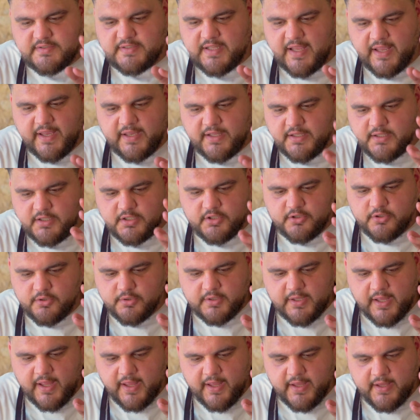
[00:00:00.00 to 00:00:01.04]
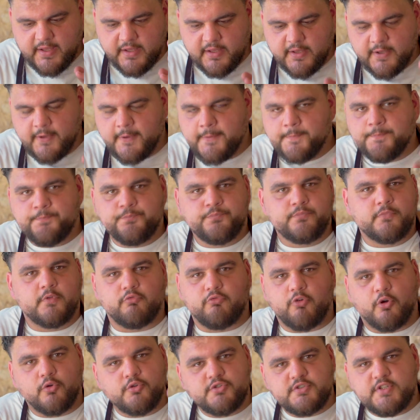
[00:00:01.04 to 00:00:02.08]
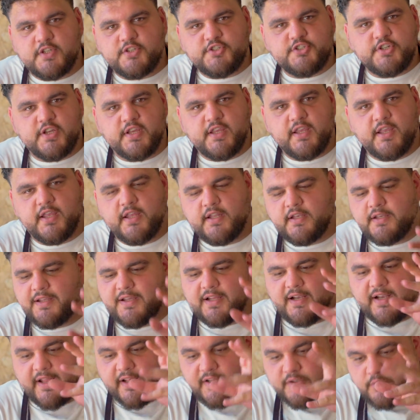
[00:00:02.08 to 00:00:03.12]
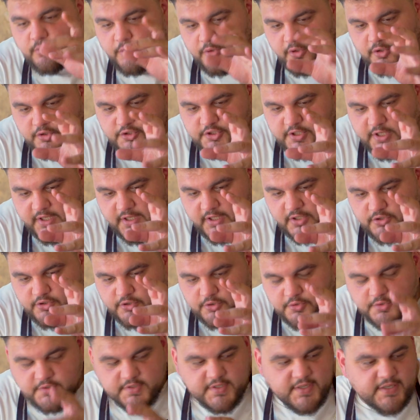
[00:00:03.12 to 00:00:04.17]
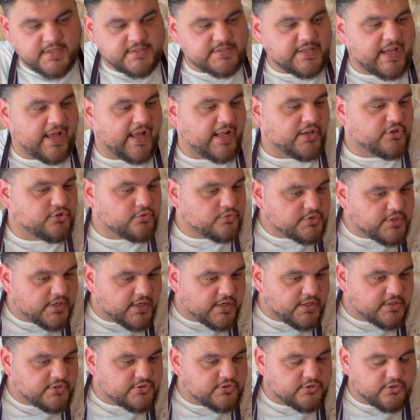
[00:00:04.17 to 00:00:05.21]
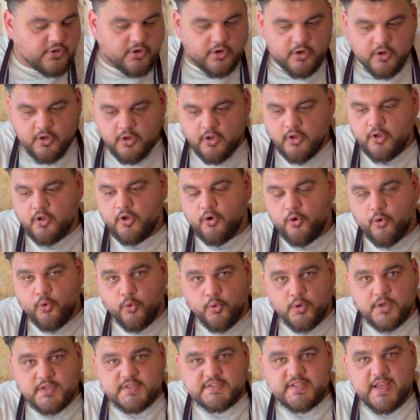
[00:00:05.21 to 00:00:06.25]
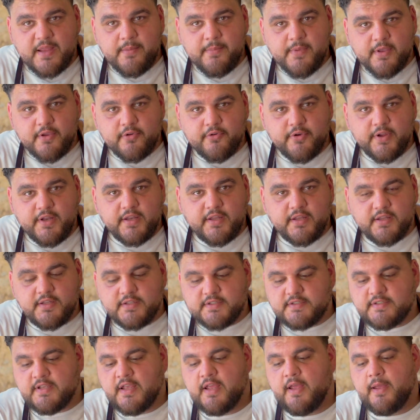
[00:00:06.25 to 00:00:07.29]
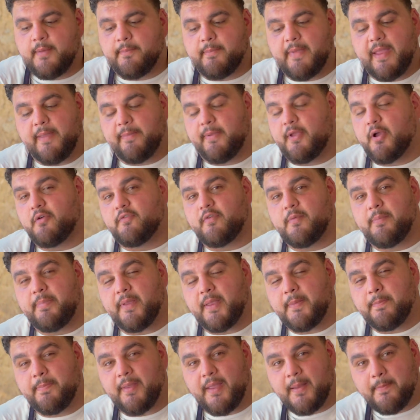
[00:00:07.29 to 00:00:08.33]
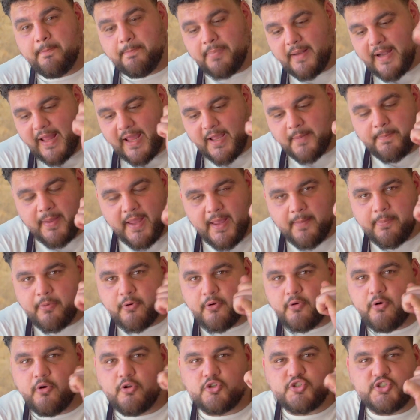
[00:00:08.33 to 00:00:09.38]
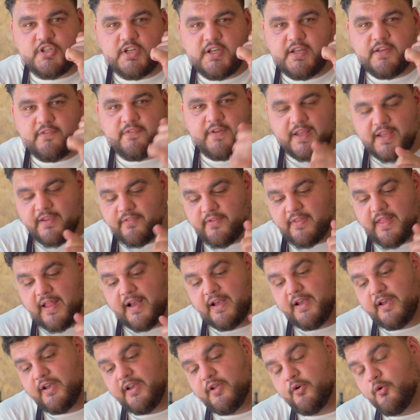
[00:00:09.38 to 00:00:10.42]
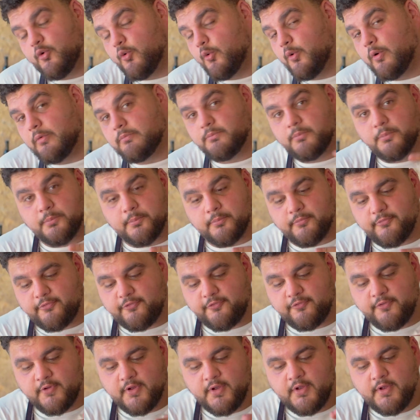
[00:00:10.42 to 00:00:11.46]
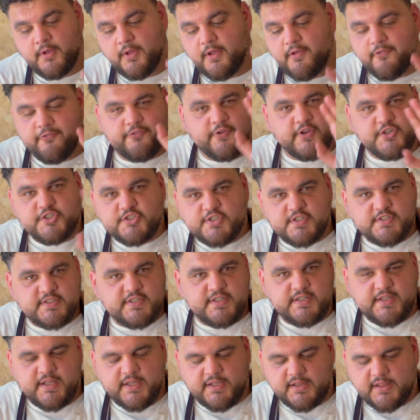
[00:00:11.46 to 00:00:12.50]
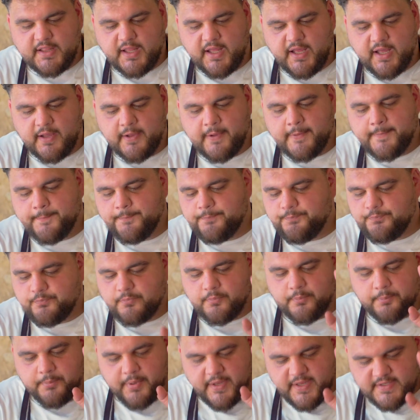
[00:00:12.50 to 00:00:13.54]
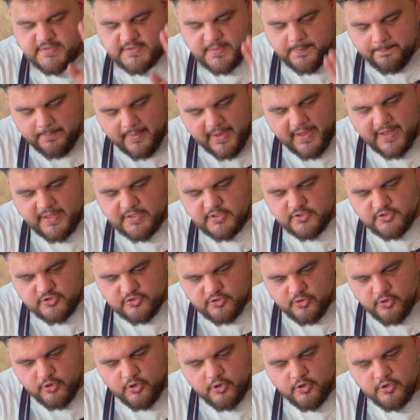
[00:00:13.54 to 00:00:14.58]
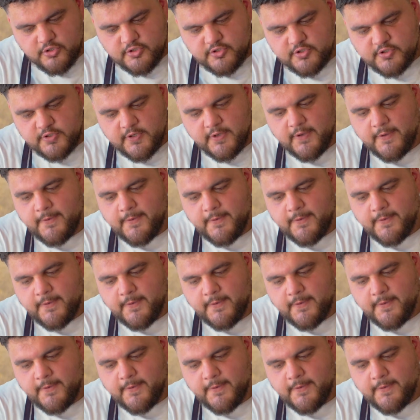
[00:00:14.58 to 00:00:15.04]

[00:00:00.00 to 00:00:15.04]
day in the UK, roast the chicken, collect all your chicken juices, add your chicken stock, all the same ingredients. Maybe go with a big bit of black pepper or chili flake. Give it that little oomph. Fish doesn't need that. But it's a pan sauce